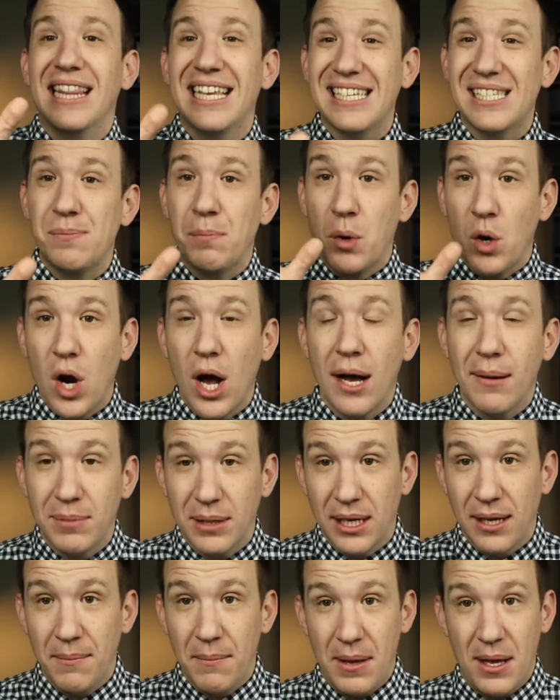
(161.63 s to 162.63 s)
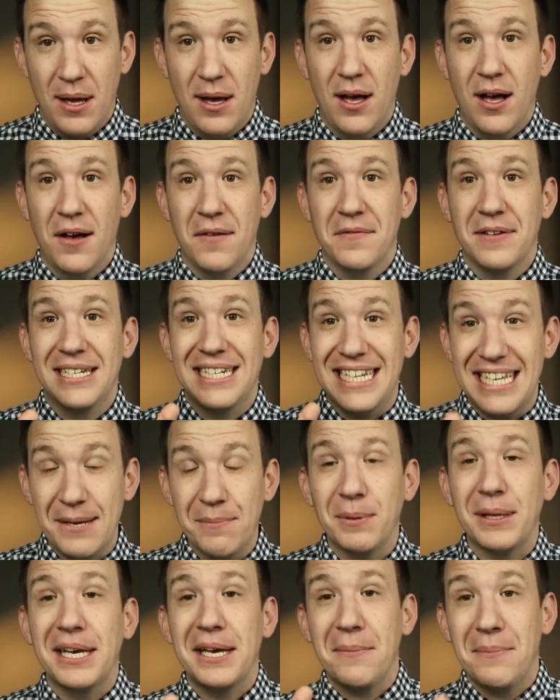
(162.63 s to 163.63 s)
this problem of
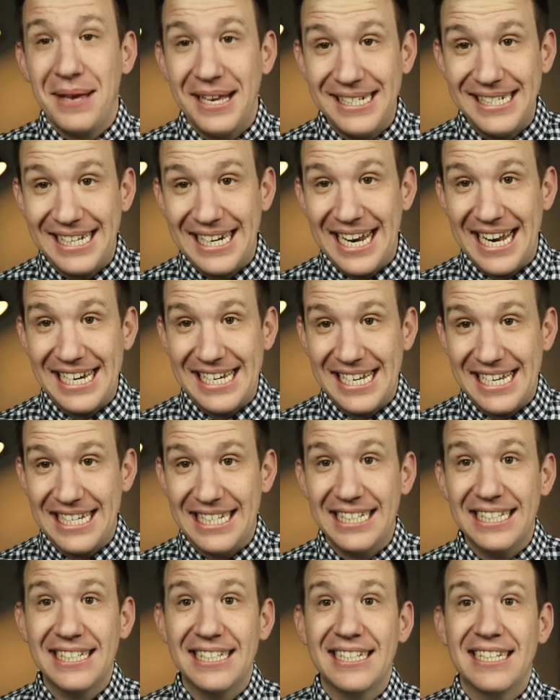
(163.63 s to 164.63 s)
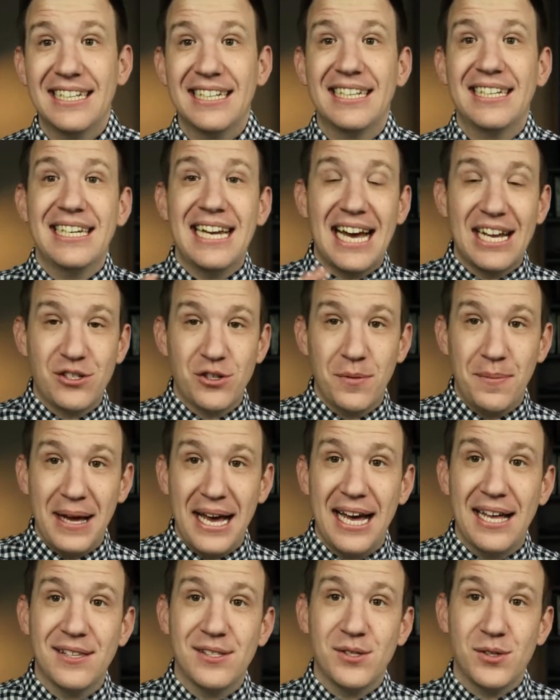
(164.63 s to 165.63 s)
deeply opinionated
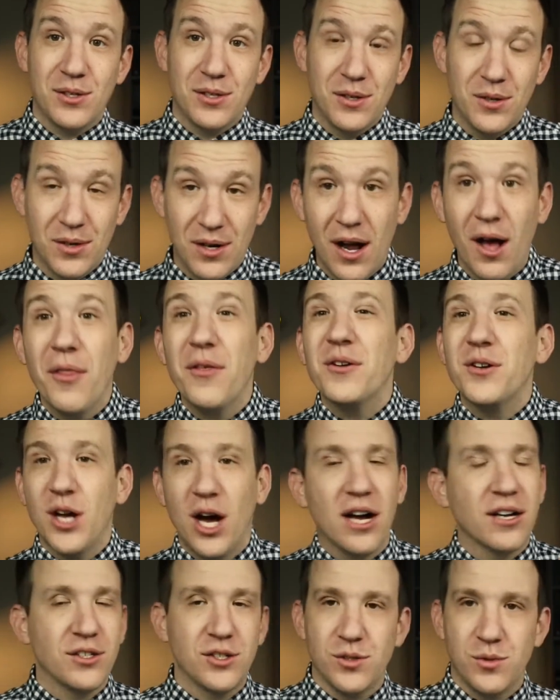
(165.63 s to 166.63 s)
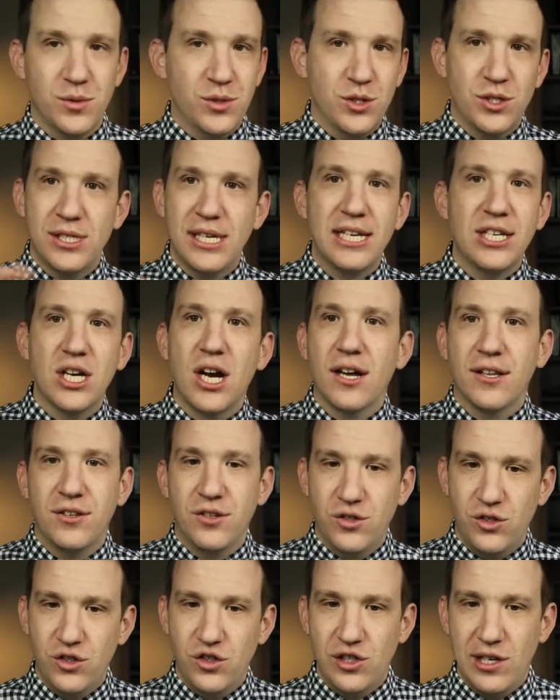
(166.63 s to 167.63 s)
naturopaths or other doctors, we'll say
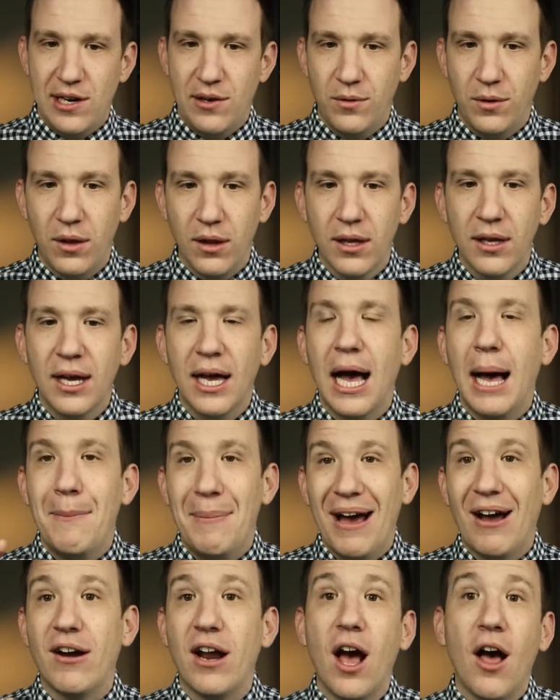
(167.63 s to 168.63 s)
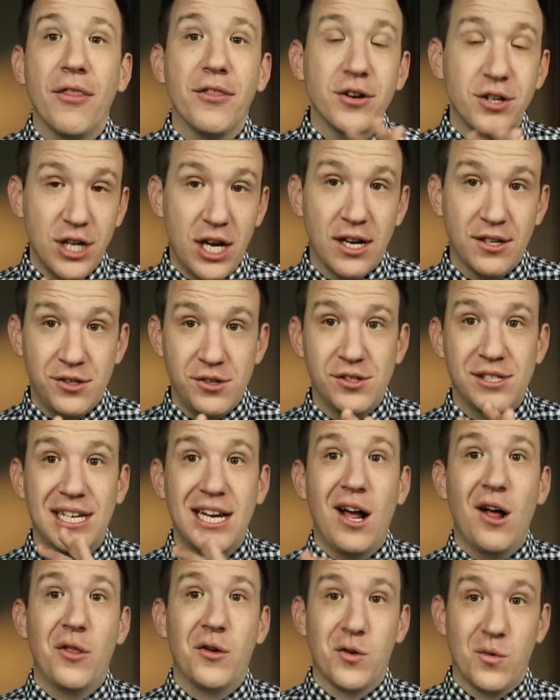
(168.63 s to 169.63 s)
doctors and about other doctors
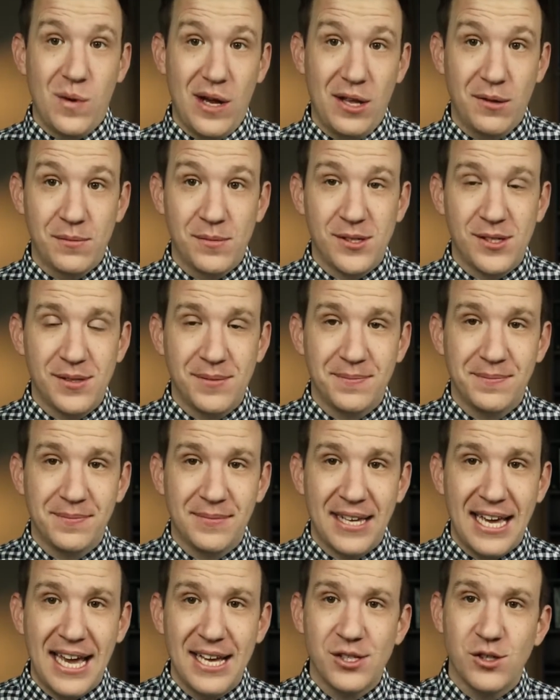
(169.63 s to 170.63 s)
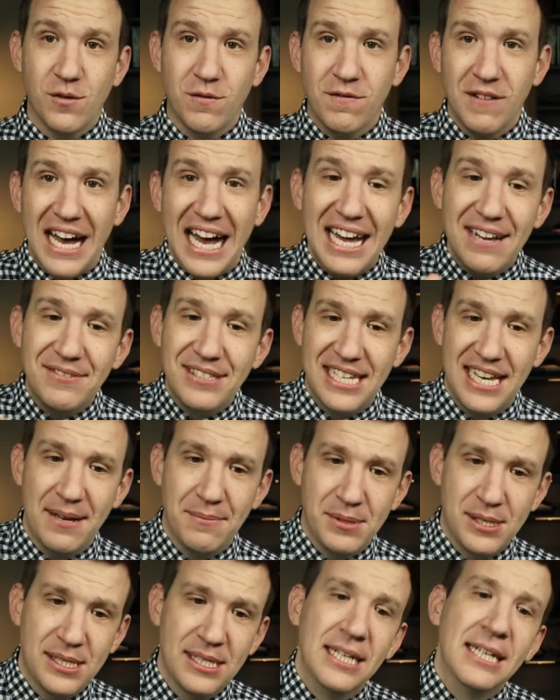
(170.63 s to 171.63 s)
and other doctors. Okay, so 5
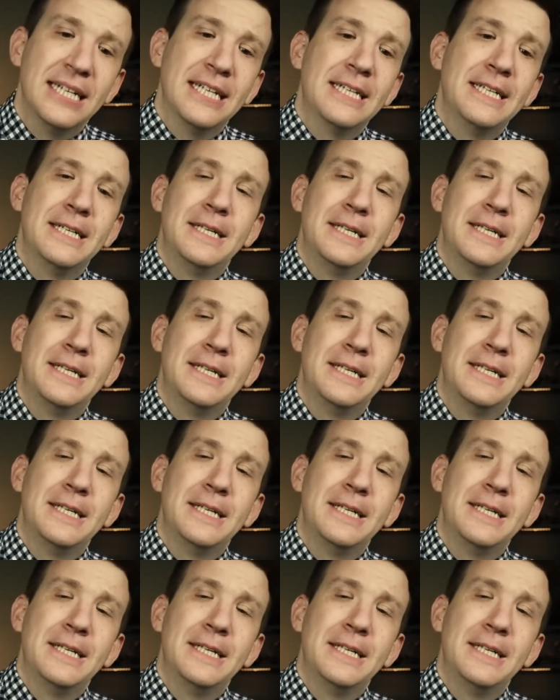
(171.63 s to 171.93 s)
tips.